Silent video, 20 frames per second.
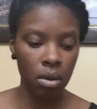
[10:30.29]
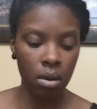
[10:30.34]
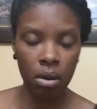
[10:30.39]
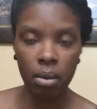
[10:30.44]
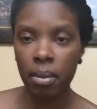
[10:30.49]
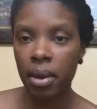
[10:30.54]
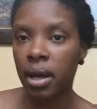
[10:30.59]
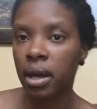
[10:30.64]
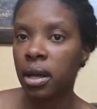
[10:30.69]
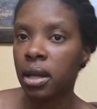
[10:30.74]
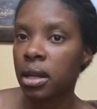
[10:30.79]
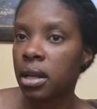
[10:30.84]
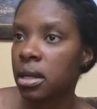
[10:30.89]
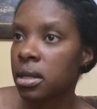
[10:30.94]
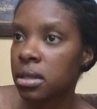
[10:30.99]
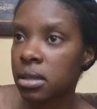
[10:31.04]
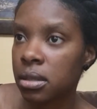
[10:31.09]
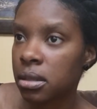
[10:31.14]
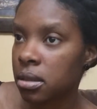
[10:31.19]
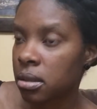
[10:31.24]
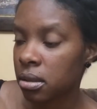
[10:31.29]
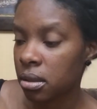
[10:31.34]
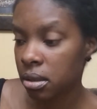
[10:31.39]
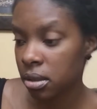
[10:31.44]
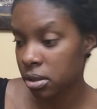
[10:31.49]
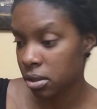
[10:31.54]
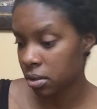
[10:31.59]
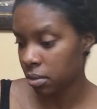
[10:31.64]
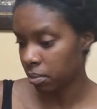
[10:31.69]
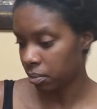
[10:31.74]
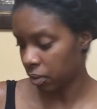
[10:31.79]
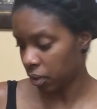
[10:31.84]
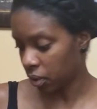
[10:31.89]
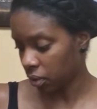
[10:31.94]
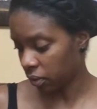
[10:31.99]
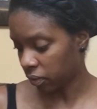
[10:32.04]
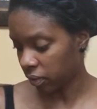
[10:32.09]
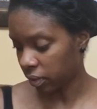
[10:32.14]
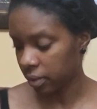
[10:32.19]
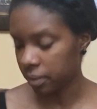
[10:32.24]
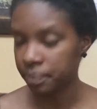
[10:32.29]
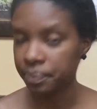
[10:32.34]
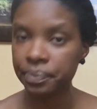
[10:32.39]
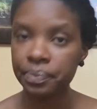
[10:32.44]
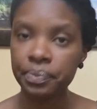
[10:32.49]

oh my goodness, it's beautiful.